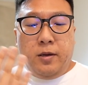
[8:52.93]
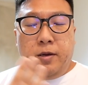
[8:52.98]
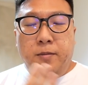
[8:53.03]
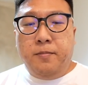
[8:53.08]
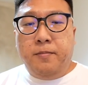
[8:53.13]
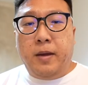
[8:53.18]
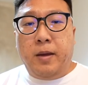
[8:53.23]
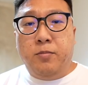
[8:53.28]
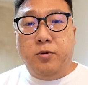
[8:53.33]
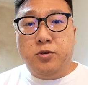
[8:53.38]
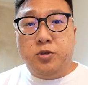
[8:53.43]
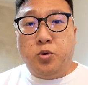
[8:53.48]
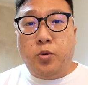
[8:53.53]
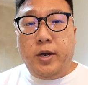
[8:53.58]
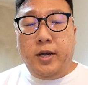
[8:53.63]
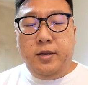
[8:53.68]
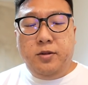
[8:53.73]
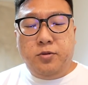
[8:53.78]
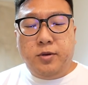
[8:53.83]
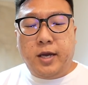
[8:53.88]

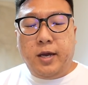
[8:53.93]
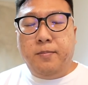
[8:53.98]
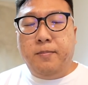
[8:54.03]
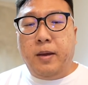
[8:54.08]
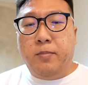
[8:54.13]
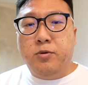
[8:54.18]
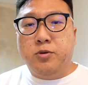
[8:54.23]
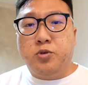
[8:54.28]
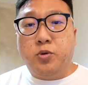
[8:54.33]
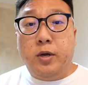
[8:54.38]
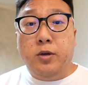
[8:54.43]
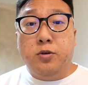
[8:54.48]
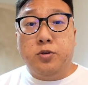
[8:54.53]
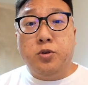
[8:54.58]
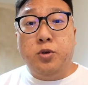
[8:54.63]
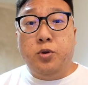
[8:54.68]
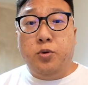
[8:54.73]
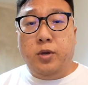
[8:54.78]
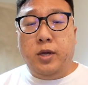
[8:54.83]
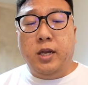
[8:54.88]
Mamoswine. To get Mamoswine
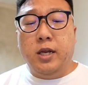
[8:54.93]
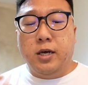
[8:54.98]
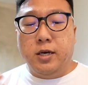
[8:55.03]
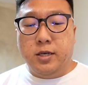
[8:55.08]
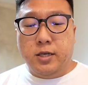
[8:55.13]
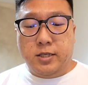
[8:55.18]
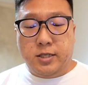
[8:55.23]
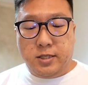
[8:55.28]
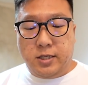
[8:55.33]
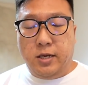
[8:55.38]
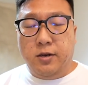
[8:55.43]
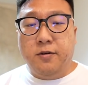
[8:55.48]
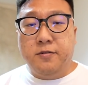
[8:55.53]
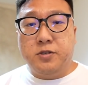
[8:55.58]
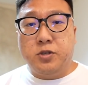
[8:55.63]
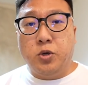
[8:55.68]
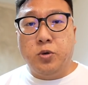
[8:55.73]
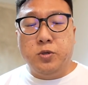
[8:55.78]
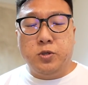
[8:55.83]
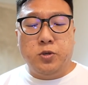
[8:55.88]
also you need a Sinnoh
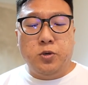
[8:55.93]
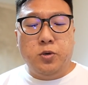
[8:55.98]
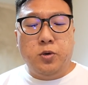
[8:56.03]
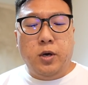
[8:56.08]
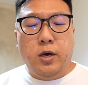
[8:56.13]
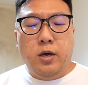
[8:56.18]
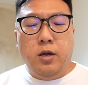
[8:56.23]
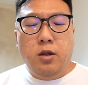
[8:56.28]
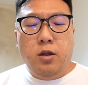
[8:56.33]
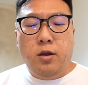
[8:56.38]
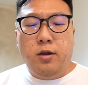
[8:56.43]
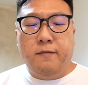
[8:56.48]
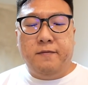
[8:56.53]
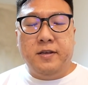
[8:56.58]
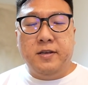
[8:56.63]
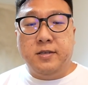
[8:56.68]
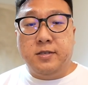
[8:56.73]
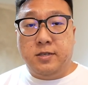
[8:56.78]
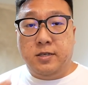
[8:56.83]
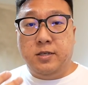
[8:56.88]
Stone. So a lot of
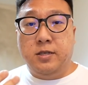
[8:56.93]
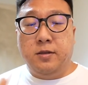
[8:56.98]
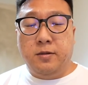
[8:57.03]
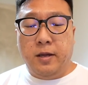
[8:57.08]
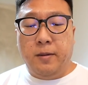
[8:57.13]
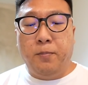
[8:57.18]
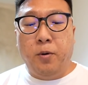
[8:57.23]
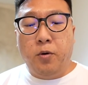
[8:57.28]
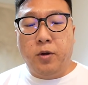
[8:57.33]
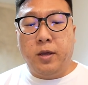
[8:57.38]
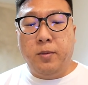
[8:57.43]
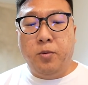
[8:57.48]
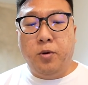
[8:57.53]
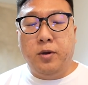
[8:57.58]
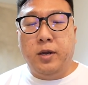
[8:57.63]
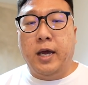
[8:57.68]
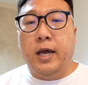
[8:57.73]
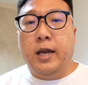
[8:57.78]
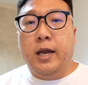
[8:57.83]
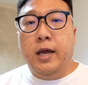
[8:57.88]
the
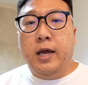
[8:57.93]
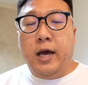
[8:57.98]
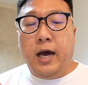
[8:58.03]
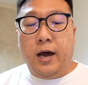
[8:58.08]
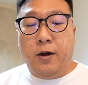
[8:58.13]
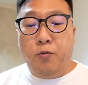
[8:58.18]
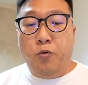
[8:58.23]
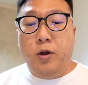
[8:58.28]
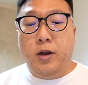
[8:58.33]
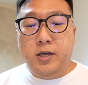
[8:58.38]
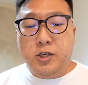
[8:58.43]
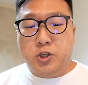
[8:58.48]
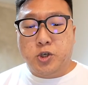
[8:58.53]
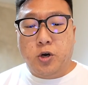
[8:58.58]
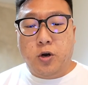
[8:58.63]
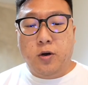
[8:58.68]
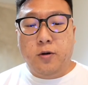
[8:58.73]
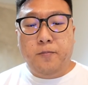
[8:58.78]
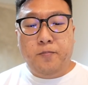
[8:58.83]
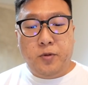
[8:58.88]
Pokemon that are really
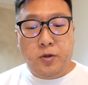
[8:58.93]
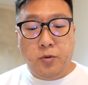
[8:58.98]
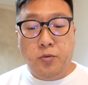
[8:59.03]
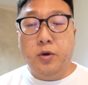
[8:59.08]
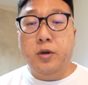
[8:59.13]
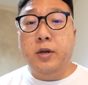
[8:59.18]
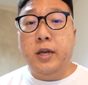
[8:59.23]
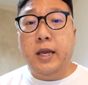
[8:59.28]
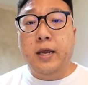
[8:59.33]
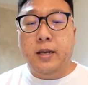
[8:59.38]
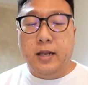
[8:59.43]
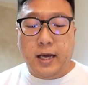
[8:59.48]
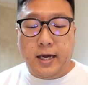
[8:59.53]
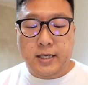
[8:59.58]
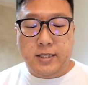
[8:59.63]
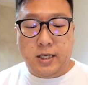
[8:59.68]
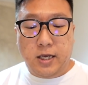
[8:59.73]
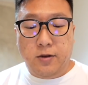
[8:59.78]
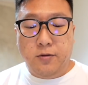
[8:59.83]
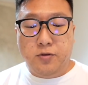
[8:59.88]
strong, you would need like
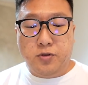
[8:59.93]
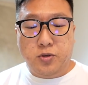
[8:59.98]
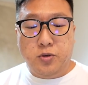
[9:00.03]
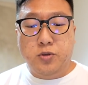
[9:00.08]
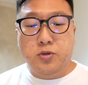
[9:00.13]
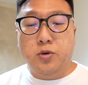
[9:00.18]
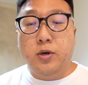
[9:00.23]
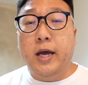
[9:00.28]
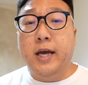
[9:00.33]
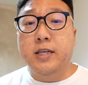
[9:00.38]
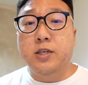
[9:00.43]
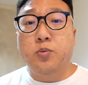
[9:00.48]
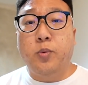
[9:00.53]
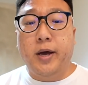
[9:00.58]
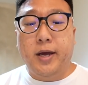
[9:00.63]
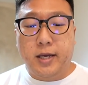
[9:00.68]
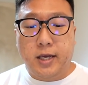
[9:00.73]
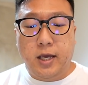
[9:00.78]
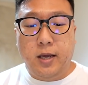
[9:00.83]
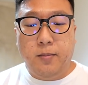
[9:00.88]
Sinnoh Stone, so hence
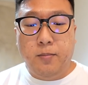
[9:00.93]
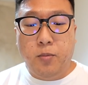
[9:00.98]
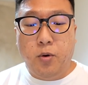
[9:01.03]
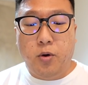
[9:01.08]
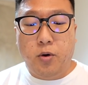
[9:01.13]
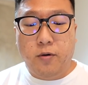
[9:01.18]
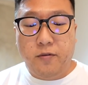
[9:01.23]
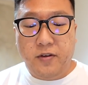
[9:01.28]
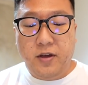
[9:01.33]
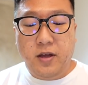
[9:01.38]
why I keep more of